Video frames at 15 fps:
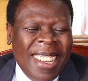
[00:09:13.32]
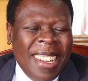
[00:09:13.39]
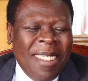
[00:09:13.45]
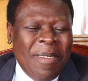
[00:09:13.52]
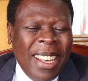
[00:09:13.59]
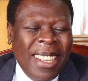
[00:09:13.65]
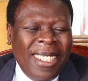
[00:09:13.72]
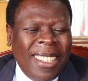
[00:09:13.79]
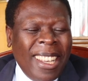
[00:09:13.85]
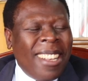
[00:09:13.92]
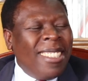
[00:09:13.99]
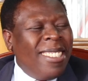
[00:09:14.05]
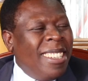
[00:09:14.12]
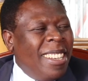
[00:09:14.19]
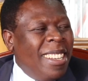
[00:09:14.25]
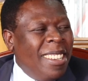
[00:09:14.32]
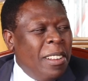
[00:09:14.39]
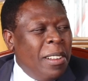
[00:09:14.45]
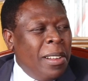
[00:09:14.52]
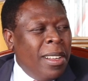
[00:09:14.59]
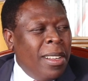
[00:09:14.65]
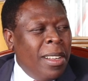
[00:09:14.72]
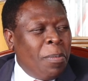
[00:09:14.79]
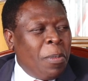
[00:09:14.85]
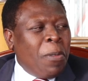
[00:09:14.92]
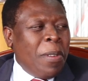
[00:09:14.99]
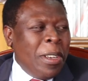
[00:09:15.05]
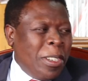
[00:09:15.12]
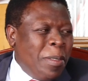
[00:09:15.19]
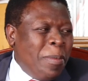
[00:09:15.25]
uh, my six uh,
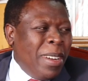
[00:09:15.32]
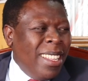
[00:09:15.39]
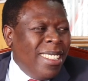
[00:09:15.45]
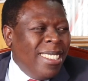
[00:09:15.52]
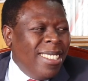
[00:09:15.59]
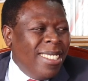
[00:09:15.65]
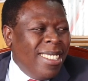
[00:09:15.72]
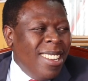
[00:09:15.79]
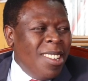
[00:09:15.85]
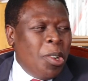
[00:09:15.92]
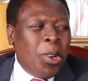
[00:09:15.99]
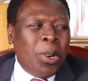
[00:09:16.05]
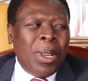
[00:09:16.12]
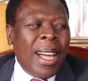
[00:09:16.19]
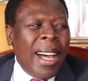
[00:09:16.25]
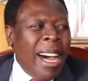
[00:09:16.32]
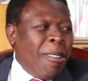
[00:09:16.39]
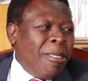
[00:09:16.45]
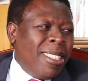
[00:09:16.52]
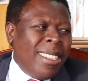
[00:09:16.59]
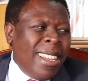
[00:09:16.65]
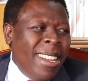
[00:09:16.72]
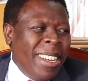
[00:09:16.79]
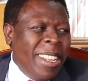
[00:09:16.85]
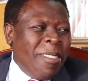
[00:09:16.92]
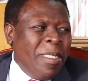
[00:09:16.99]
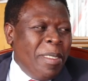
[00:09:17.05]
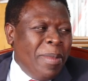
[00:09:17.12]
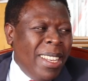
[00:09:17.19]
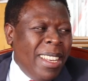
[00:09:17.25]
professional mothers, all
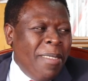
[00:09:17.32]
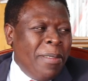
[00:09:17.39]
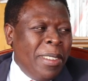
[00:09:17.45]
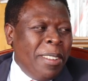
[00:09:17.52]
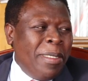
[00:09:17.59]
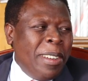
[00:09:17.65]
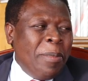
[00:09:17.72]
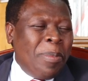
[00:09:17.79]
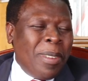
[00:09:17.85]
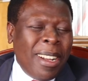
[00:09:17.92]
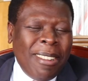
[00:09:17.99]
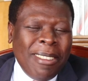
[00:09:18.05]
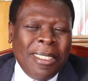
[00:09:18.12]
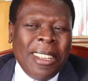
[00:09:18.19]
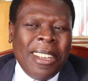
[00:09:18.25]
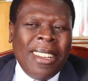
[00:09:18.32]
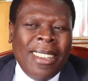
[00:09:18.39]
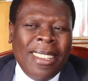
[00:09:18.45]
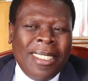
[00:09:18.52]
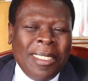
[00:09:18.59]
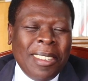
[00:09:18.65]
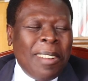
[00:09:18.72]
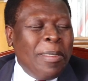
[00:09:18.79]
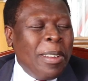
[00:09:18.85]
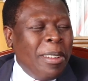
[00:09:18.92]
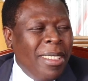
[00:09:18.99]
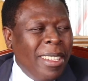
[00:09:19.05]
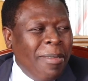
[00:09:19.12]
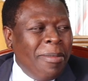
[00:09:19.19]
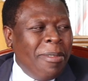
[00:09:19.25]
outstanding women. I'm very, very yeah. proud uh, to have
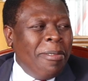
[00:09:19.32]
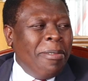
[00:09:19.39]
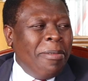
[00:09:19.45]
known them.